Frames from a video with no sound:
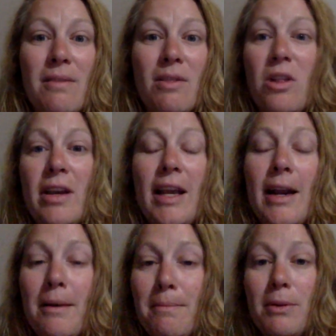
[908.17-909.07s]
looking
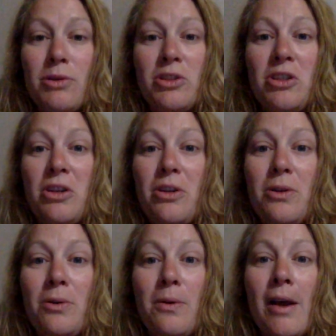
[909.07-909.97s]
up
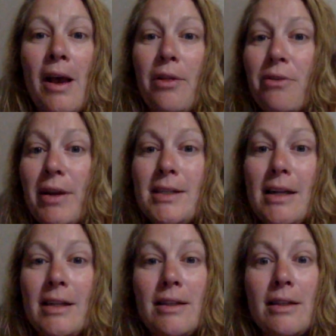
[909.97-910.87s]
to the
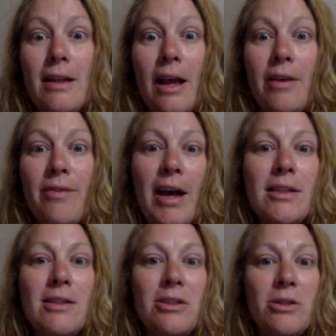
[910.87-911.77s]
resident
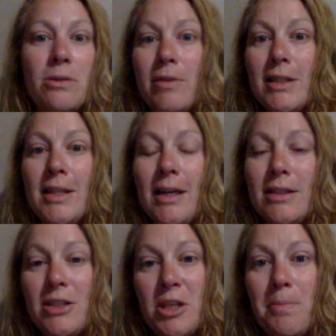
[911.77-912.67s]
advisors, the
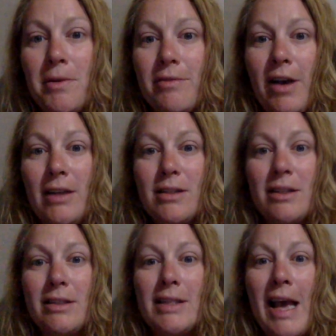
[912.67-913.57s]
resident
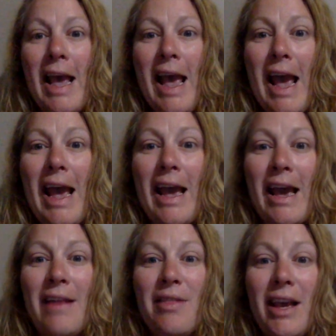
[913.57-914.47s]
supervisors,
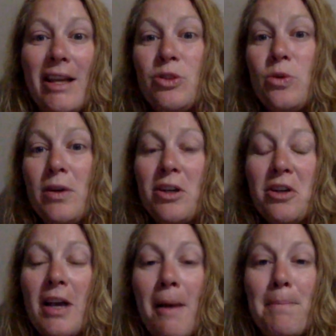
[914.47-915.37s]
and they enjoy your
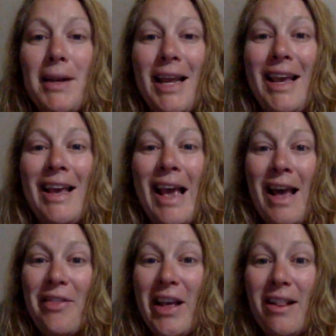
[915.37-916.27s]
company.
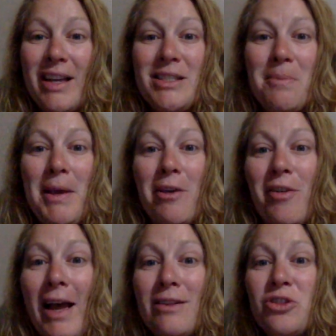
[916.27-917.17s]
They like to be
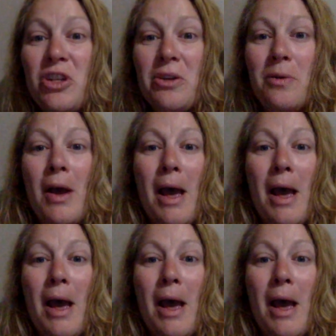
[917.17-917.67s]
around you,